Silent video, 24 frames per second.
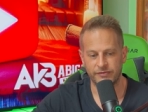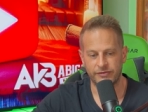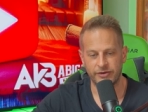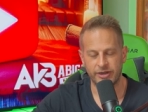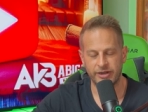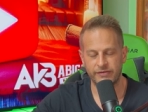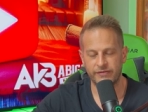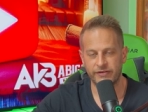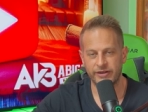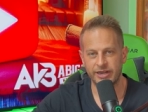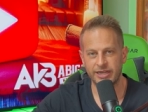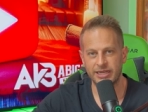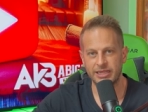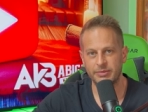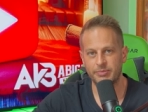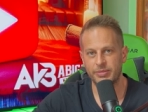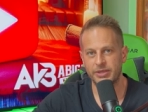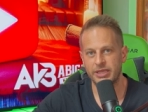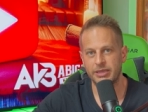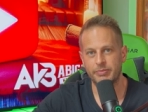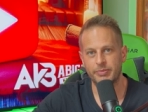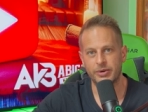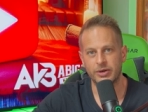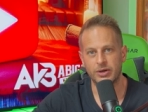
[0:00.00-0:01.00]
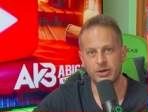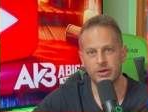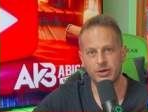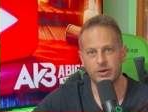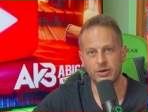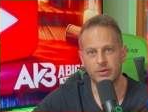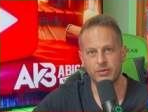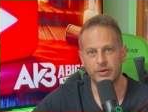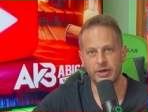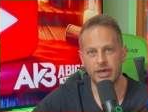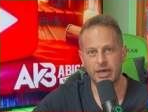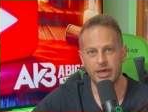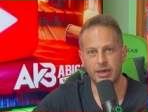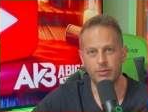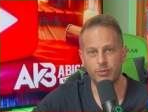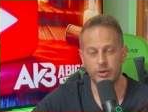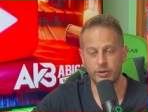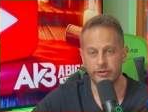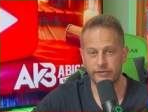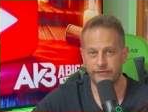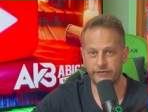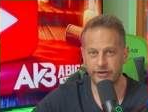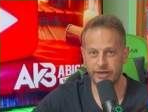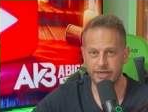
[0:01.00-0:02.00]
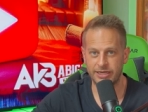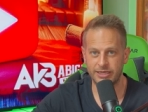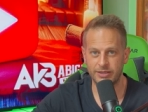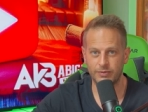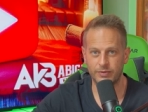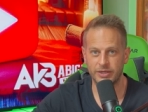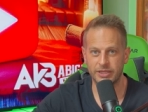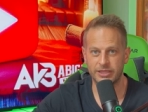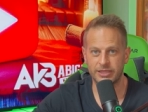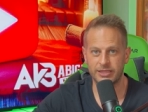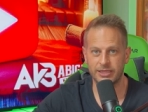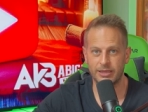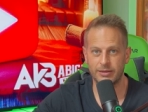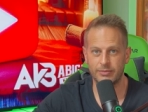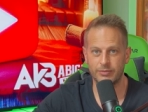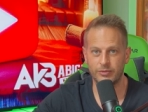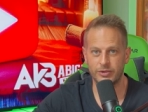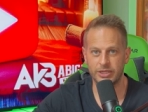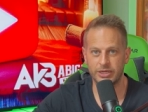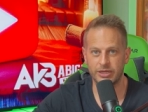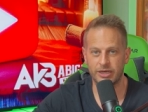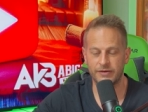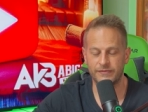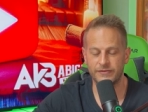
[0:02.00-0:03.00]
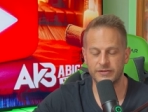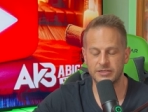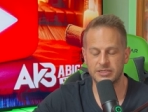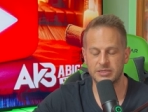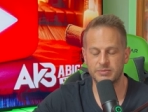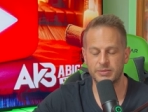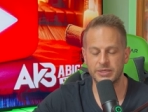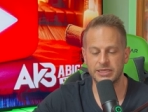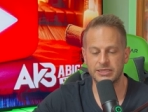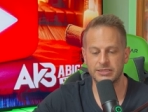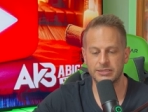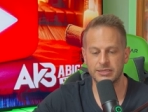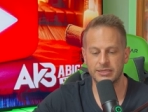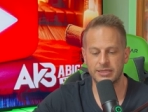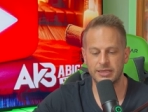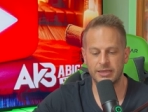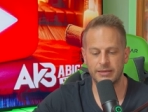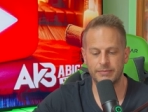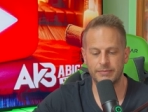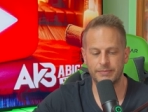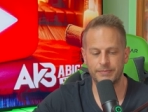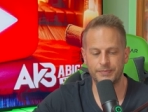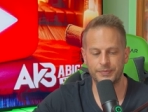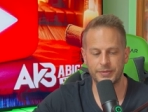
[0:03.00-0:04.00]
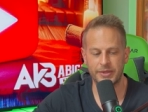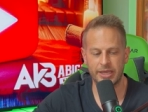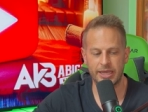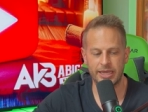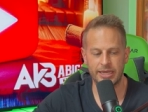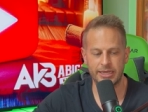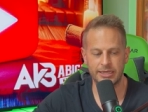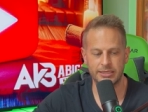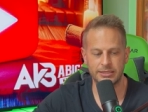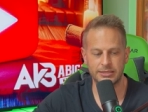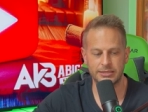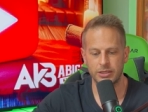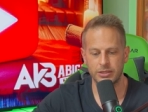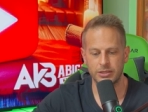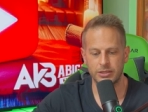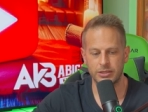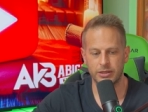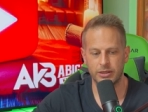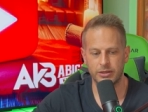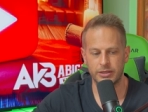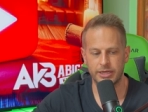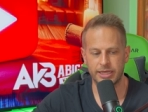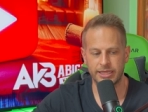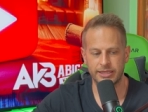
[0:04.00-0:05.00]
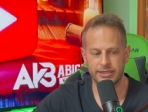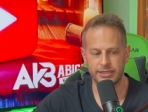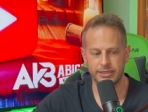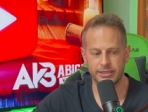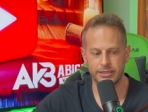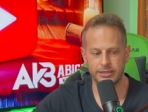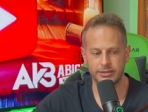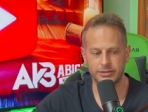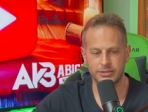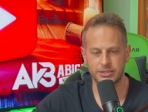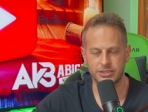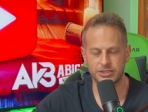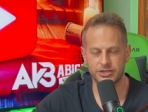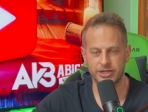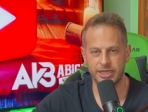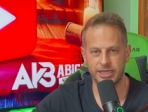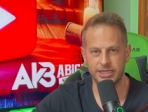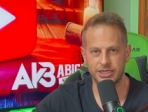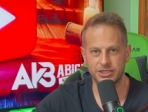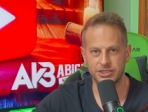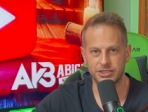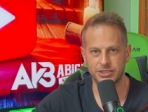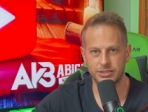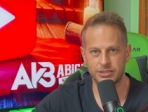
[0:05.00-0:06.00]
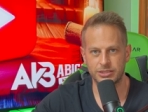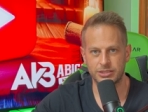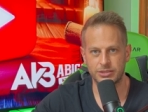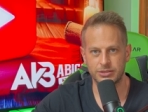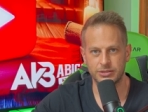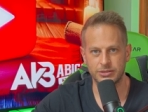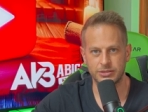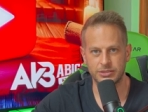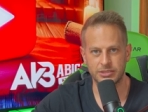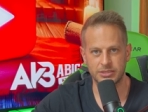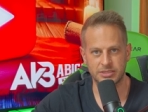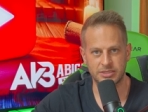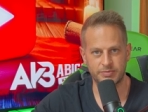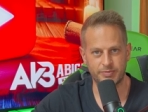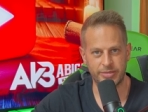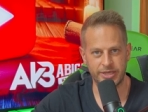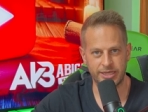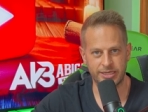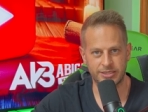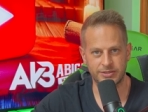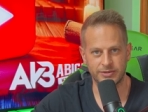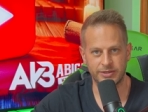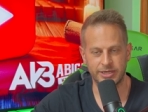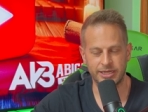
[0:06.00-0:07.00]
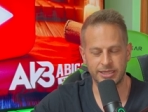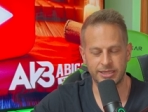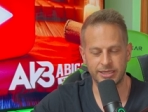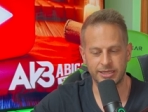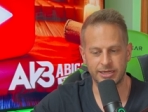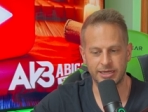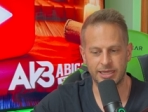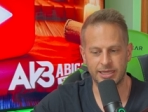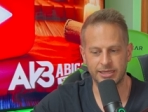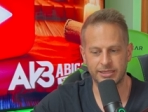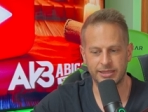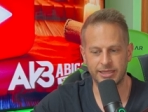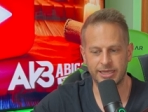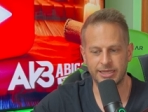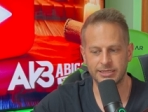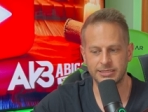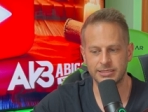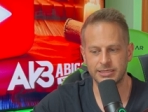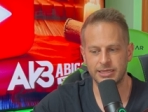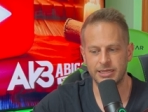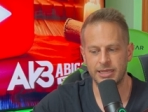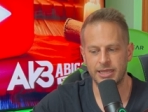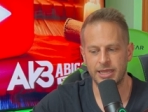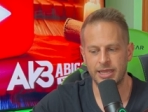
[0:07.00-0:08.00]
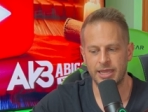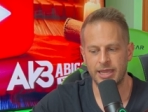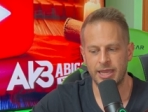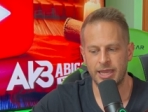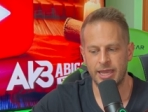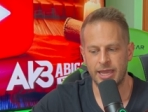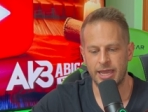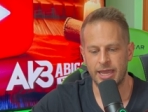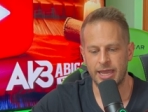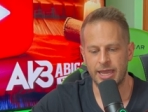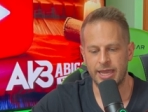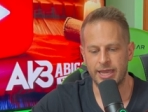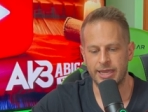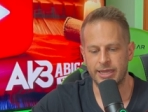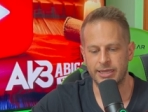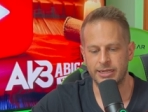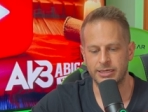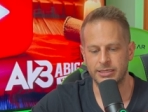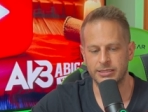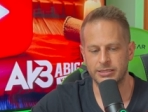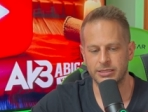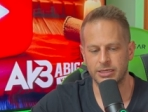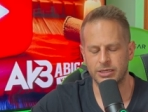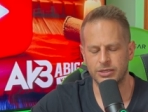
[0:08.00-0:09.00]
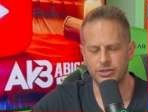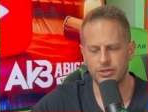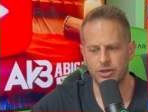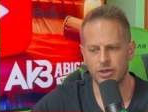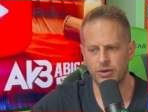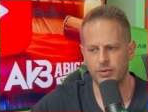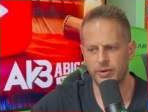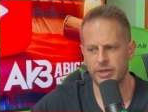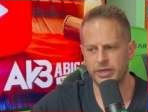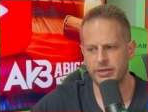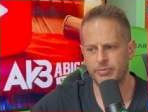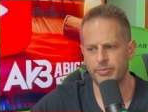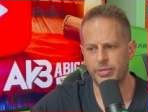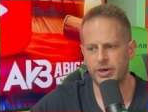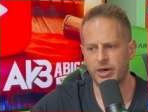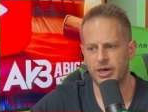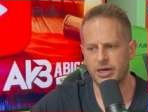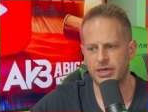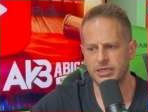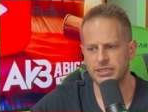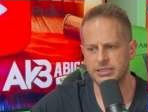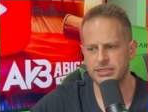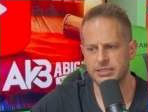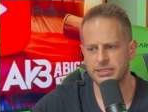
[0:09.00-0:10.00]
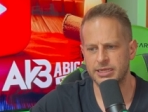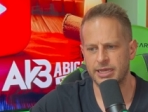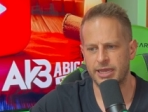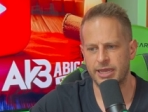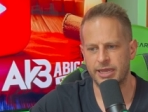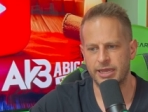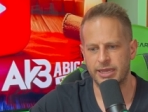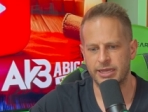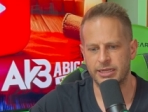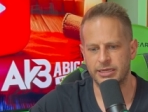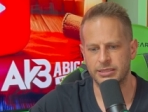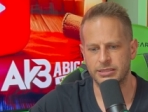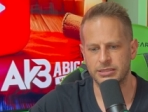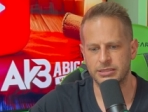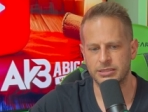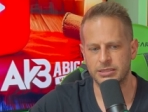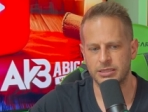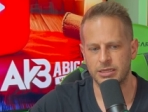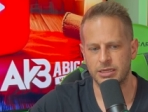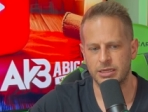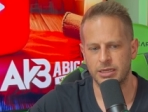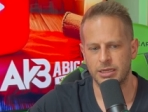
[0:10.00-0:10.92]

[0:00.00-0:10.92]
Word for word: Very friendly people, uh, we were friendly with them, we'd often speak to them, and you know, nothing strange to suspect or anything like that. And a year went past and